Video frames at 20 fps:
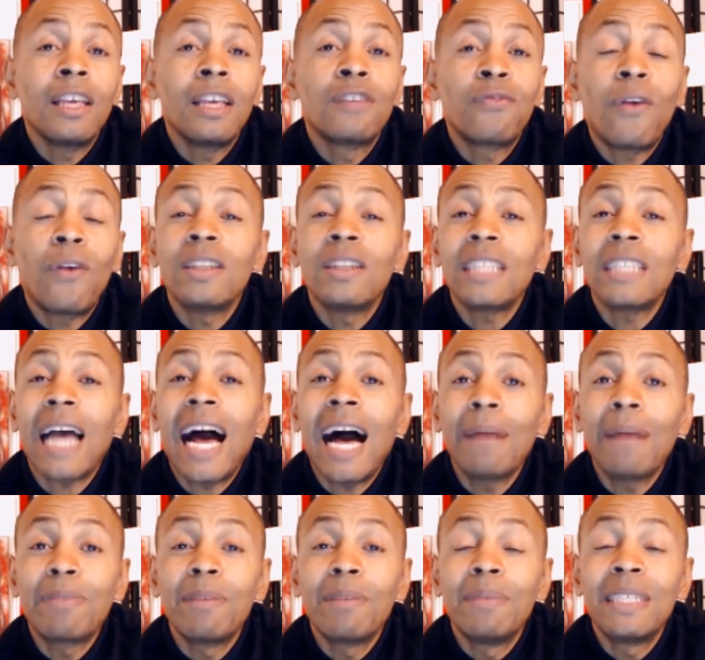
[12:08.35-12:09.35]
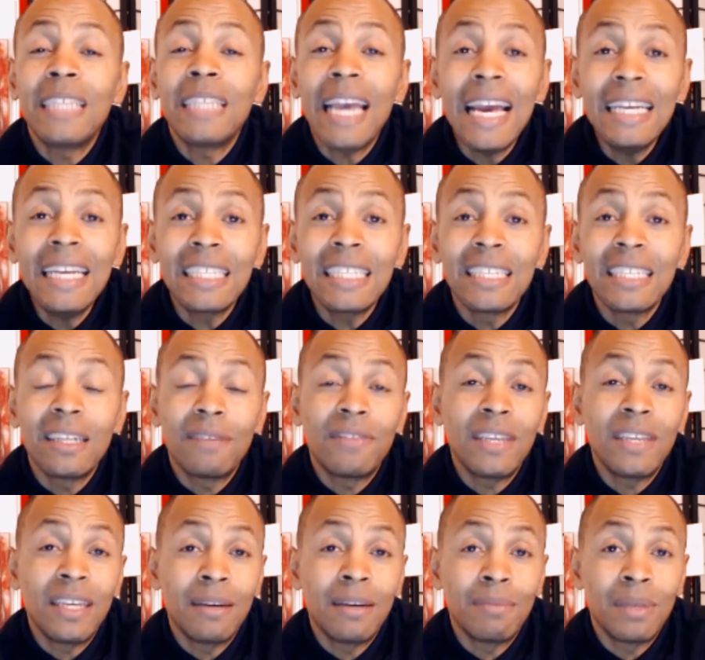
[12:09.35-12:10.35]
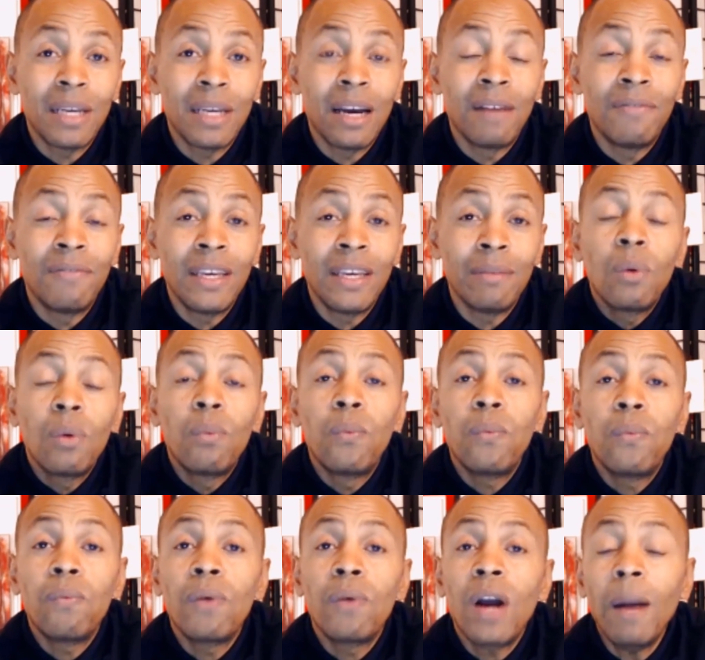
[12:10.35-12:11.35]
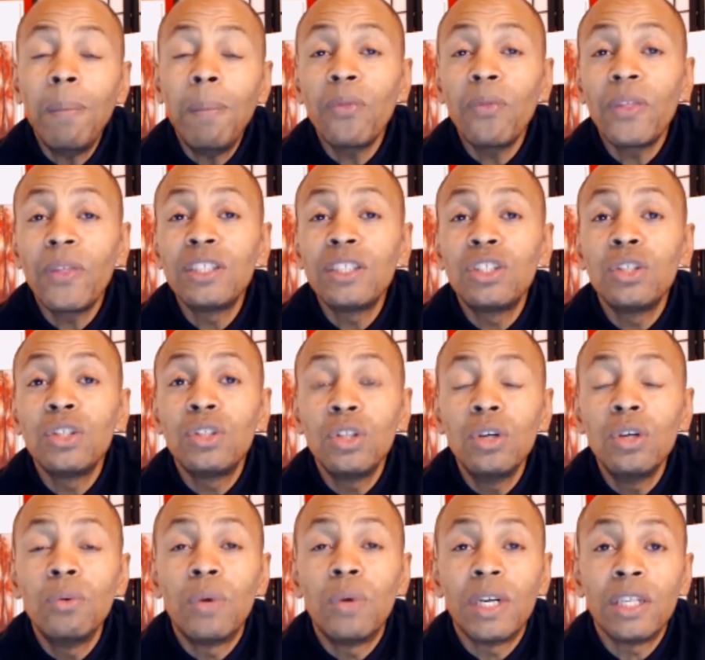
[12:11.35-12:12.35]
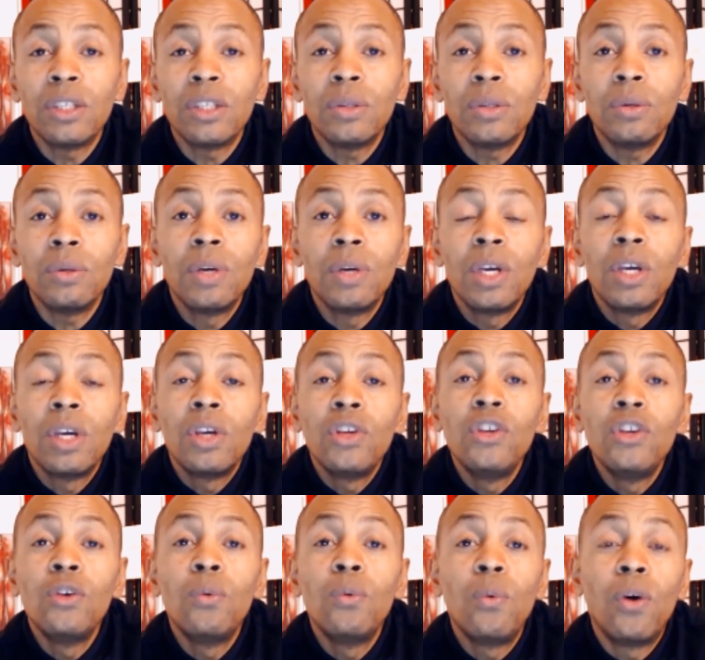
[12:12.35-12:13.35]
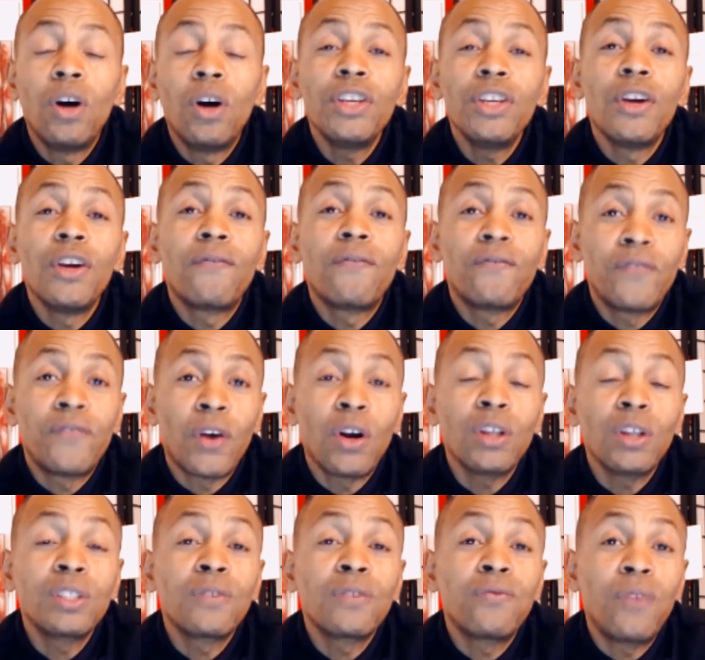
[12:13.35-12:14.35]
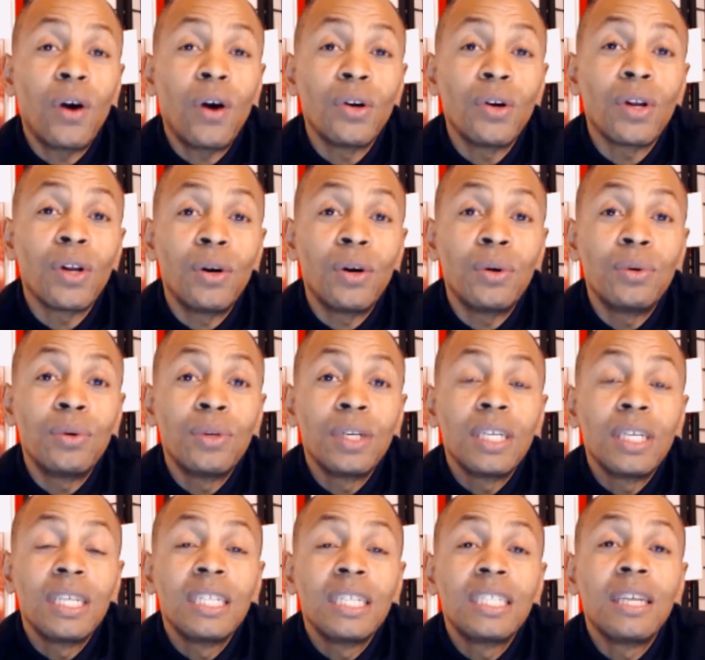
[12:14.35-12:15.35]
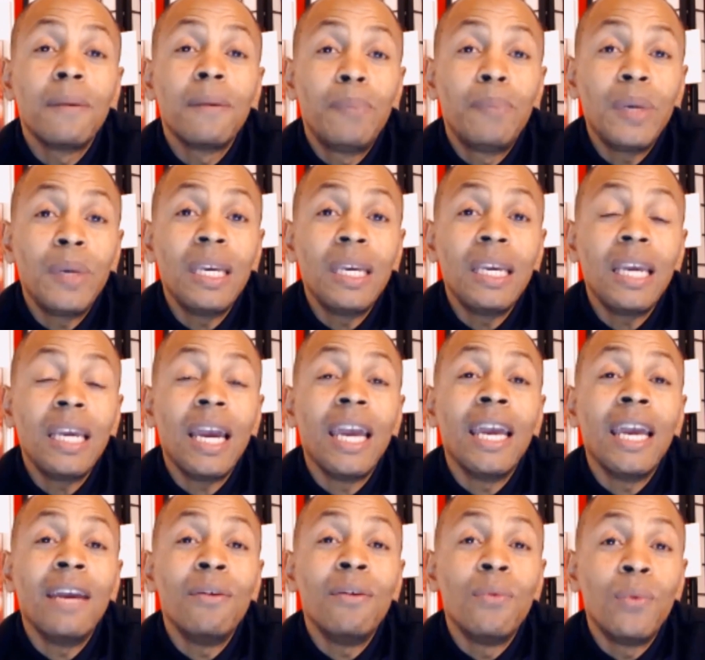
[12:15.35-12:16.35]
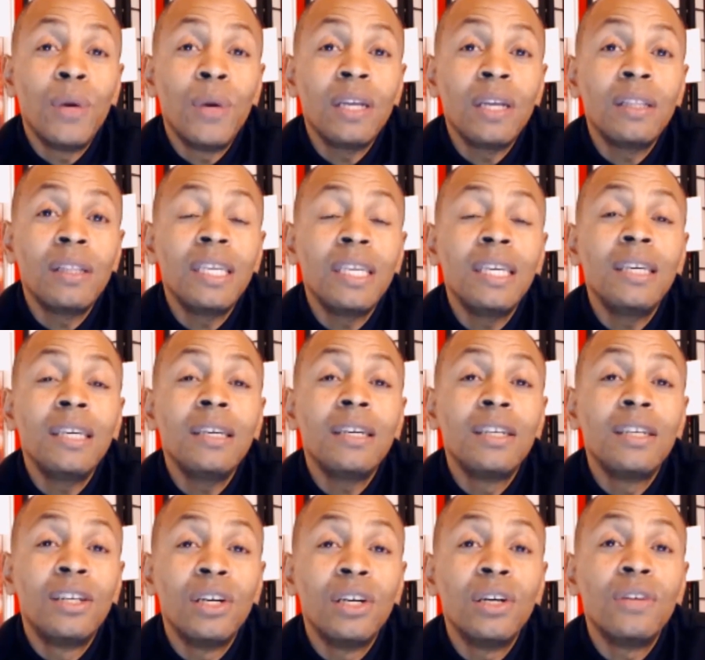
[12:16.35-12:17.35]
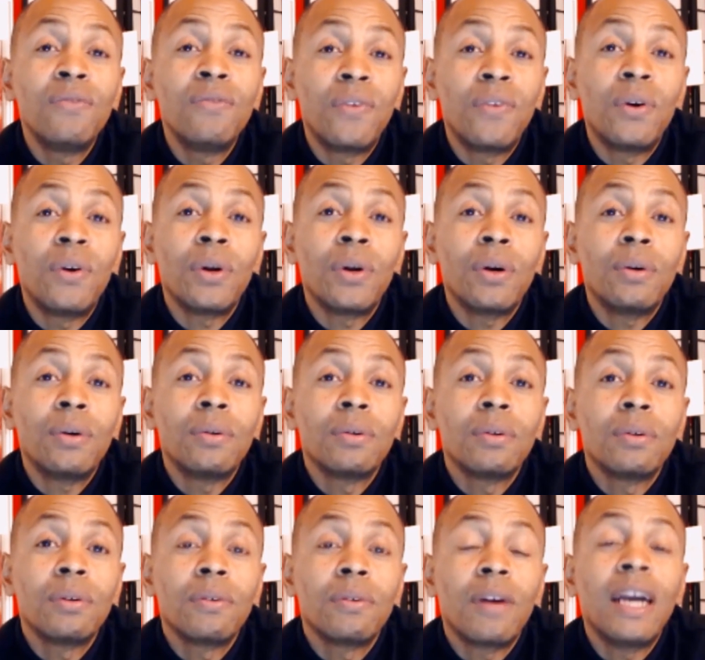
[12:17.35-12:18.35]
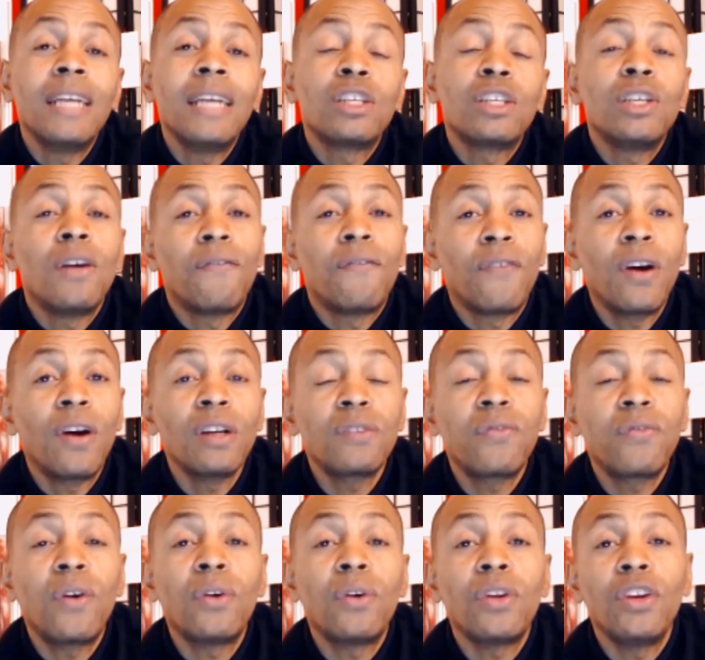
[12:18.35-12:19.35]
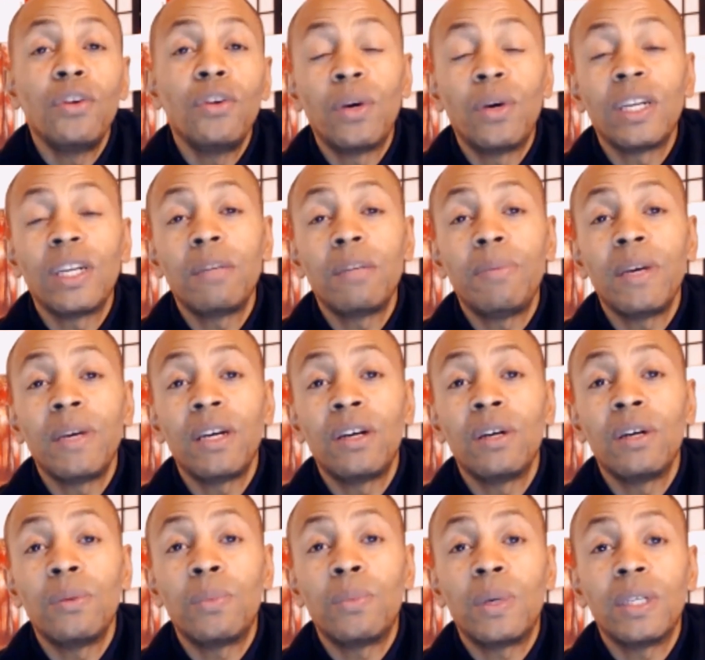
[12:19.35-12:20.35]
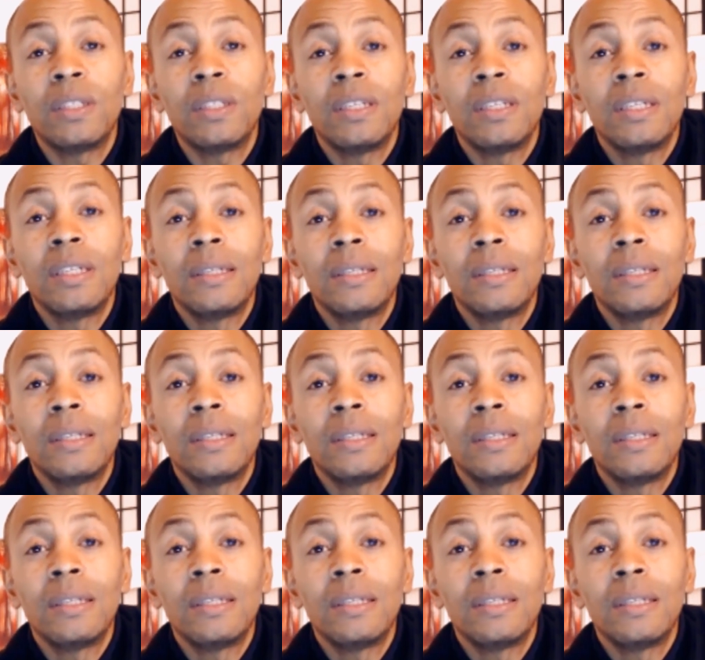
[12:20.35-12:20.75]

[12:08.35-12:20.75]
As far as optimization of the images, a couple things you do want to do. You want your first photo to be a really good photo, right? So your first photo, you want it to be a good one.